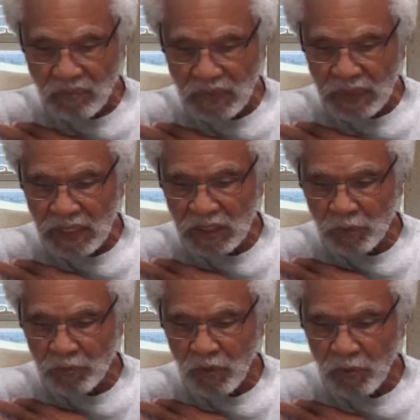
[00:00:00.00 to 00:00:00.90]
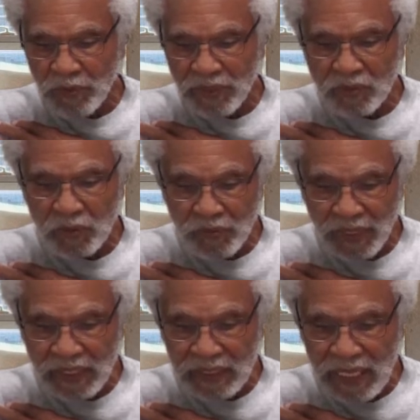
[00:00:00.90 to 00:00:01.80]
it is appropriate to
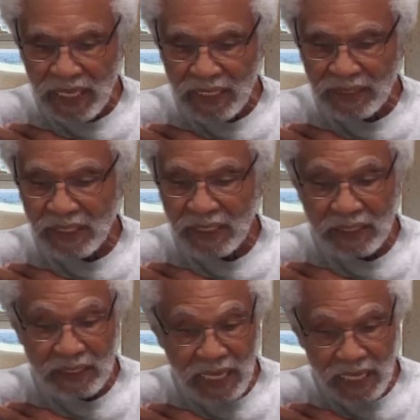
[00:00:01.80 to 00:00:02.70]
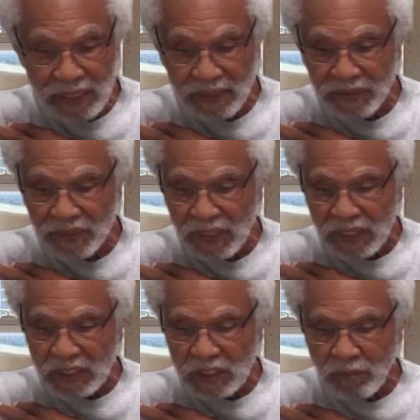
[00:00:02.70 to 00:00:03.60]
recognize and acknowledge
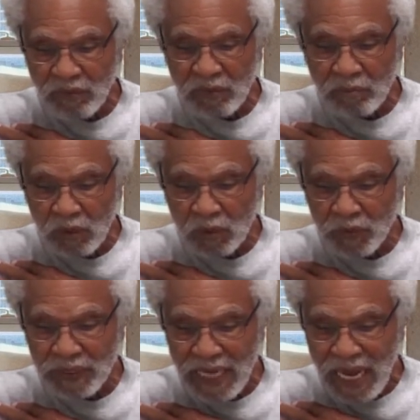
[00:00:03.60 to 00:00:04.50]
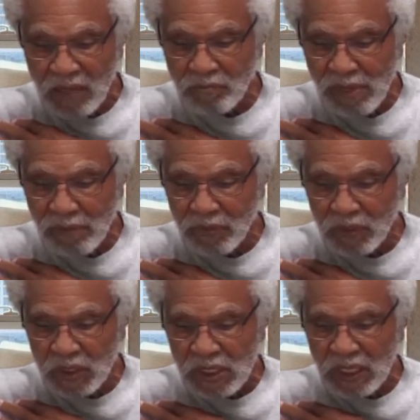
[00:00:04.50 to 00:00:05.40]
some of the most renowned
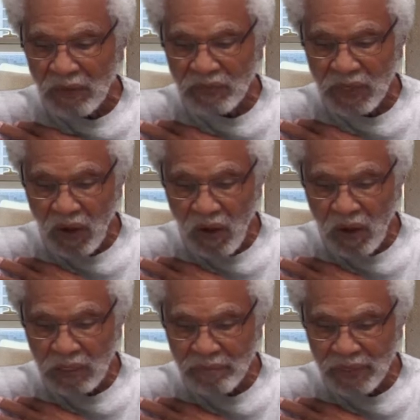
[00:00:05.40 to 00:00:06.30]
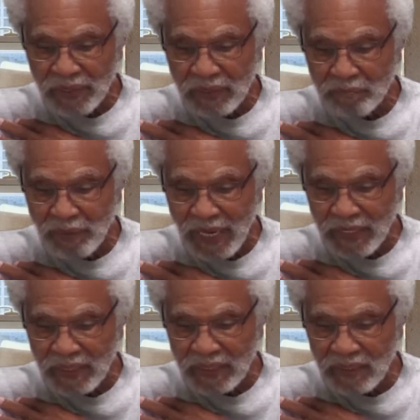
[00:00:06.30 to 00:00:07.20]
members of the All-American
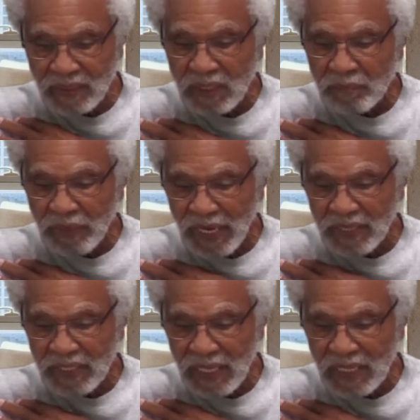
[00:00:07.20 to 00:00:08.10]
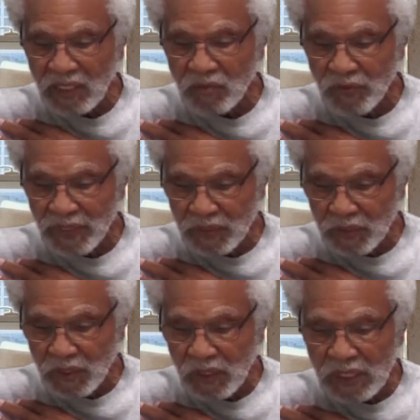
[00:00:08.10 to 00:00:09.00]
Pantheon and
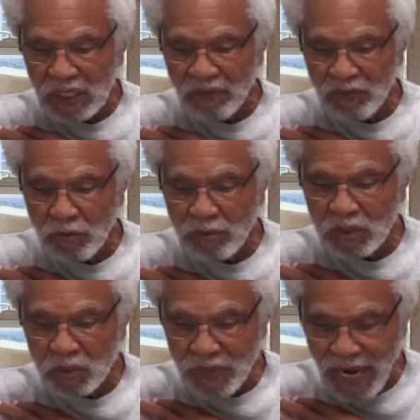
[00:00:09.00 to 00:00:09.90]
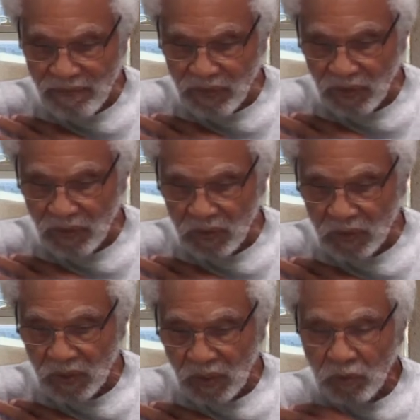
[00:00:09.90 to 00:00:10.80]
Register of Human Traffickers,
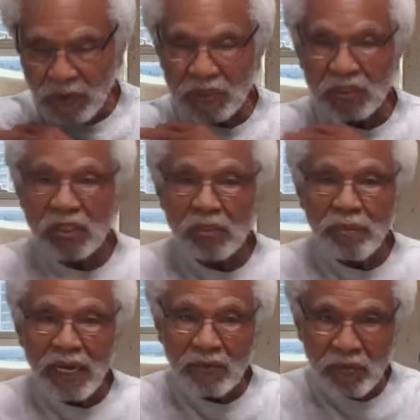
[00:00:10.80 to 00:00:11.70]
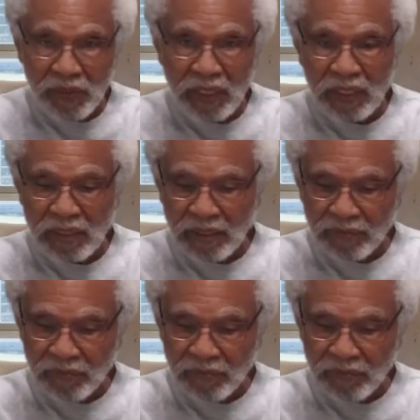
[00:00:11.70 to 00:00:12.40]
which is hereby created.